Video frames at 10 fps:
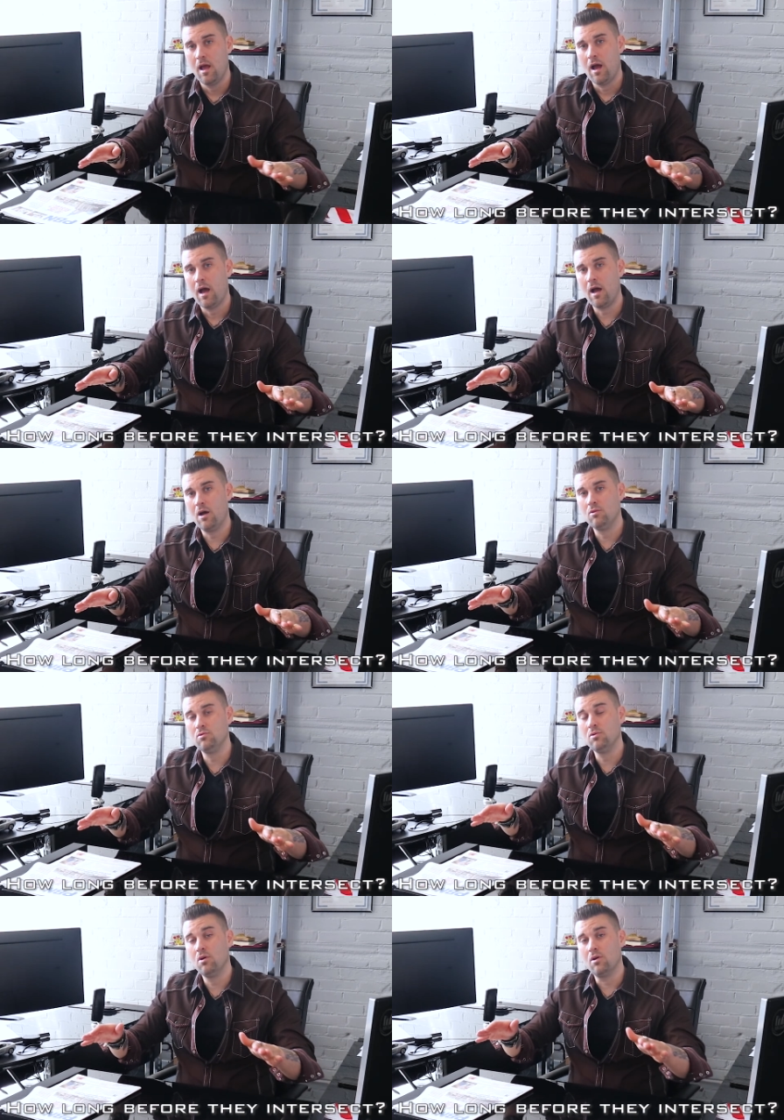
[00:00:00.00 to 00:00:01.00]
how
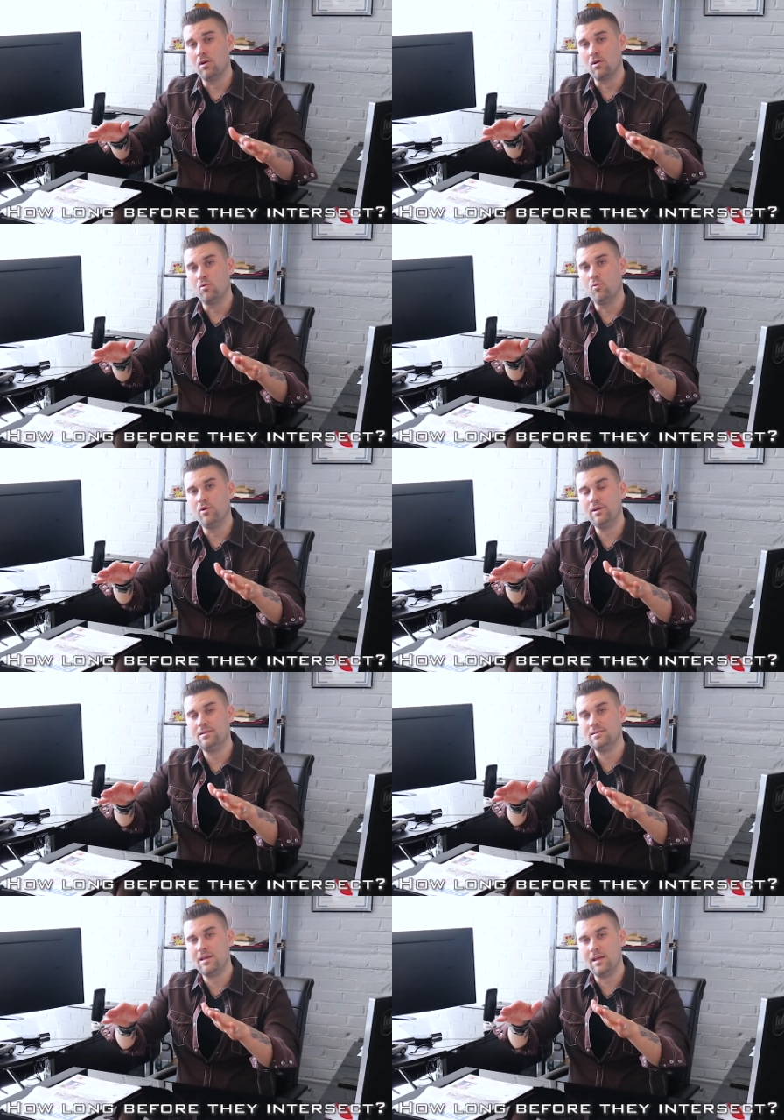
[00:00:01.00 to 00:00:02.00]
long would
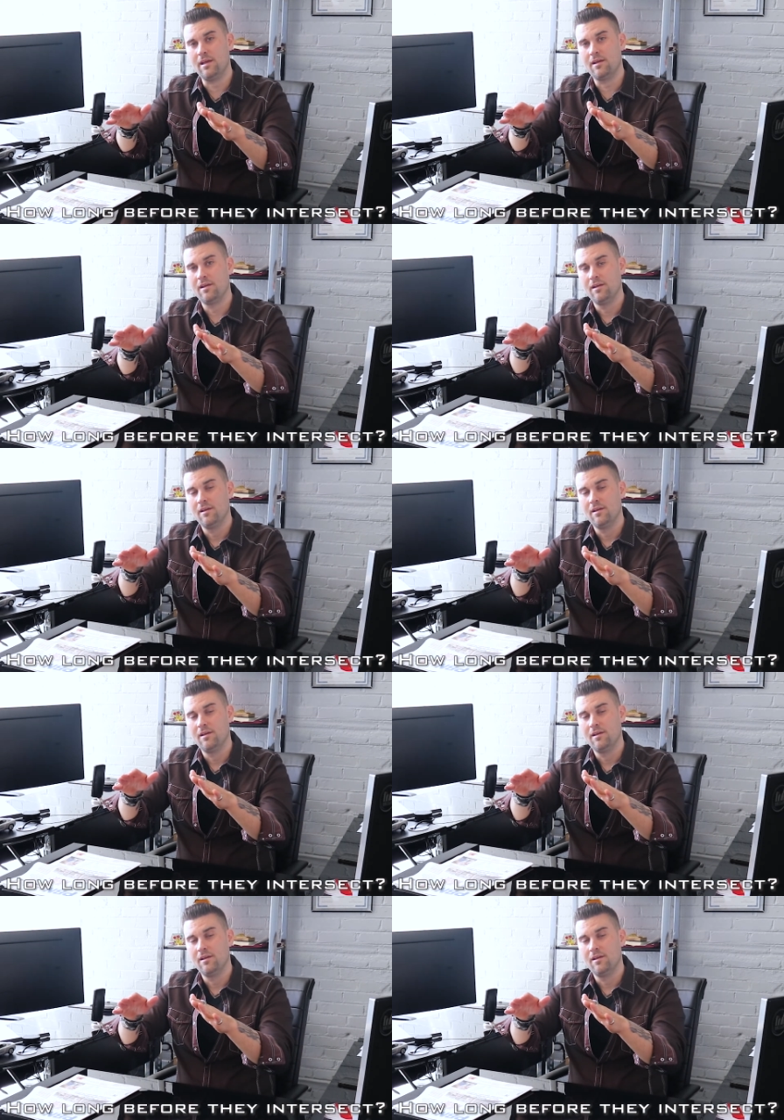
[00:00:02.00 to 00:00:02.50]
it take